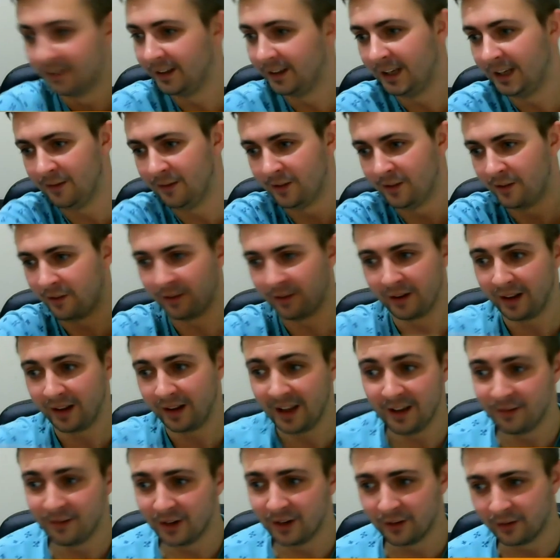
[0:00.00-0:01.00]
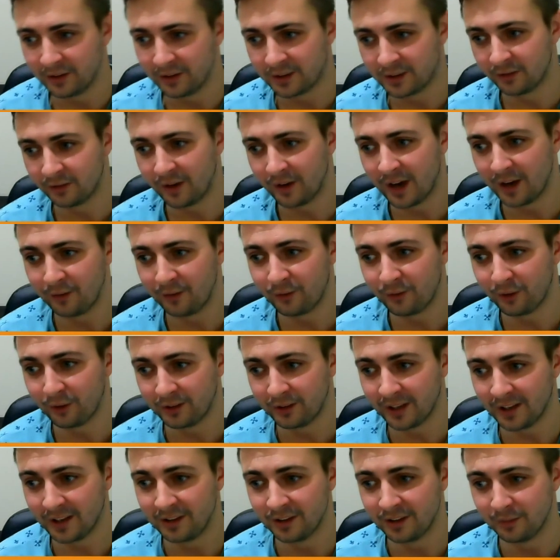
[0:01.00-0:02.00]
even if it's survived for
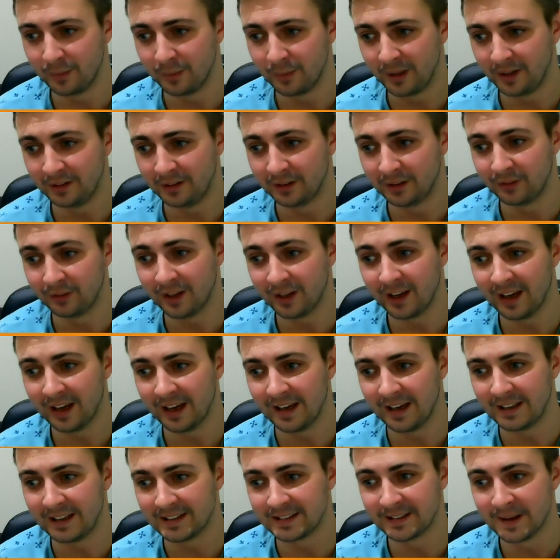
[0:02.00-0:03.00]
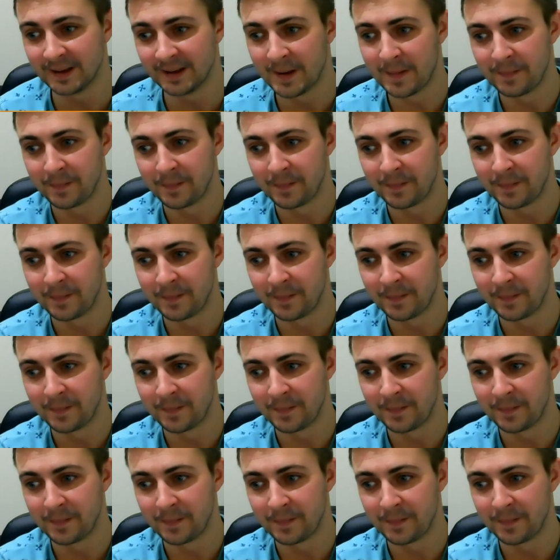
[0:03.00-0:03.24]
tens of millions of years,